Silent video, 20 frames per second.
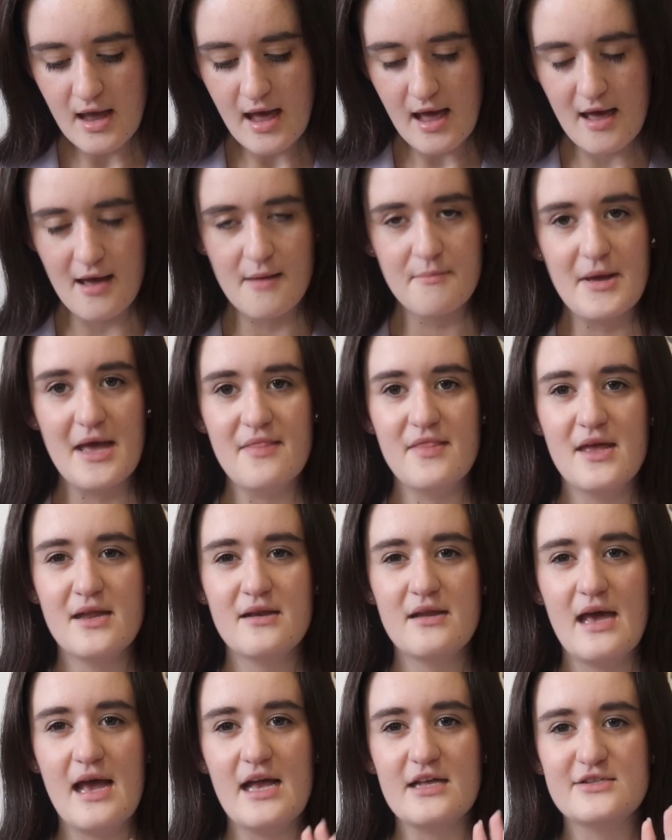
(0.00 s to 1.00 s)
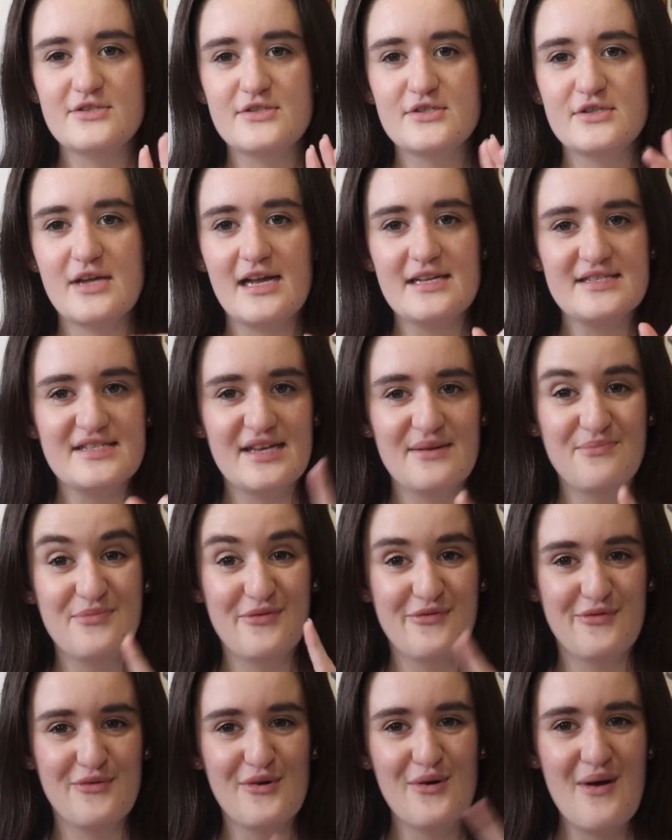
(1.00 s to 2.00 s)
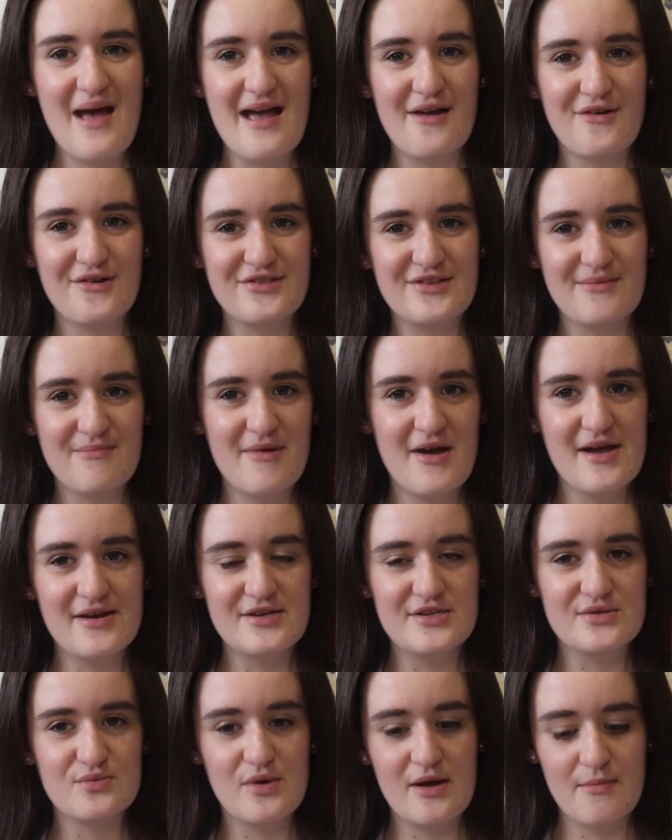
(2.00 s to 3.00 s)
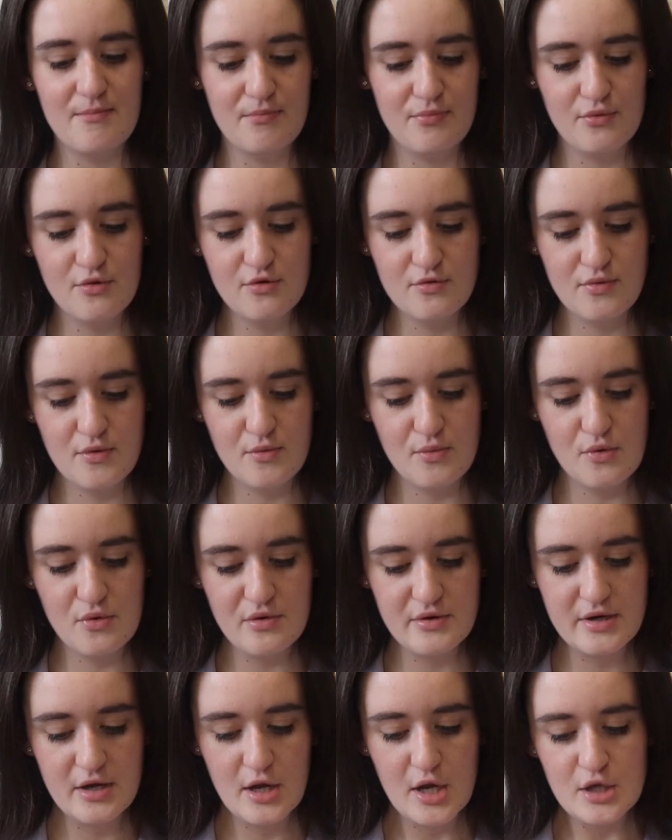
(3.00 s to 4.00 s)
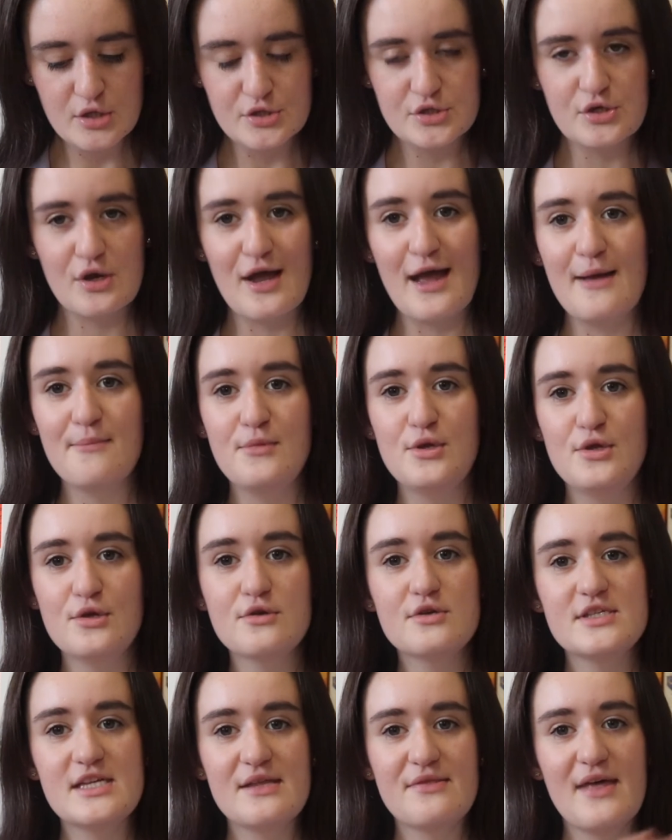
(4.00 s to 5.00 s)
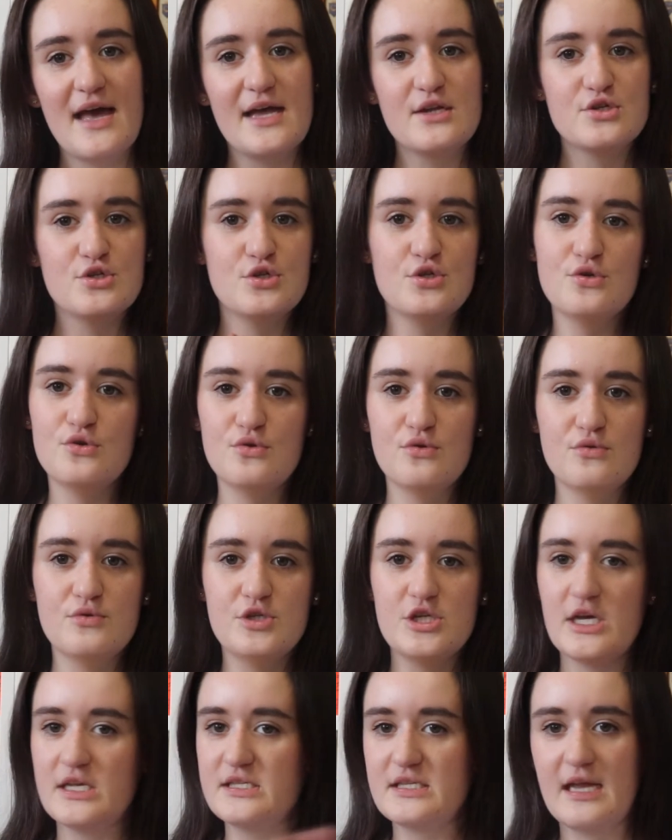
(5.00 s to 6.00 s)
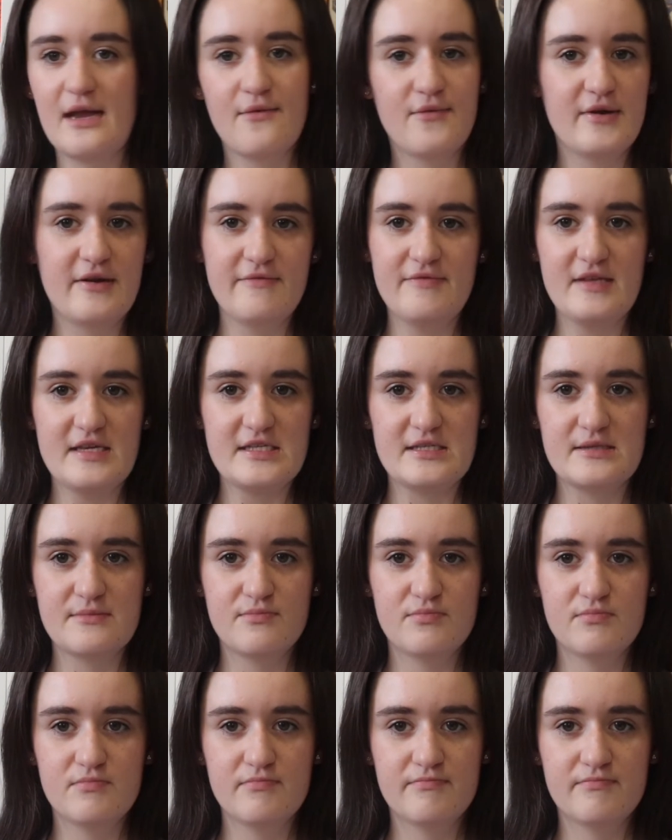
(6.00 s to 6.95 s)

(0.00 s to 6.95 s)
And then I said before, I got the minus one book reward, so I'm using that to just get rid of this.